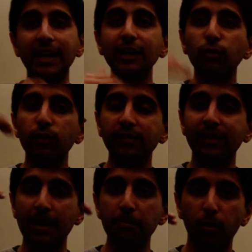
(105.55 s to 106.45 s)

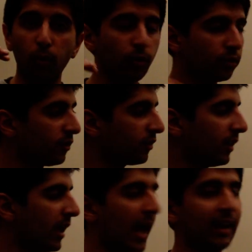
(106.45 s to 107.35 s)
increase imports,
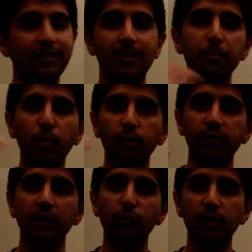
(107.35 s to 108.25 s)
and as imports
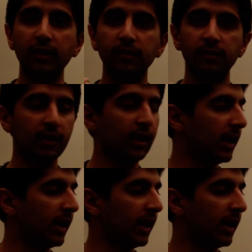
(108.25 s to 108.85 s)
increase,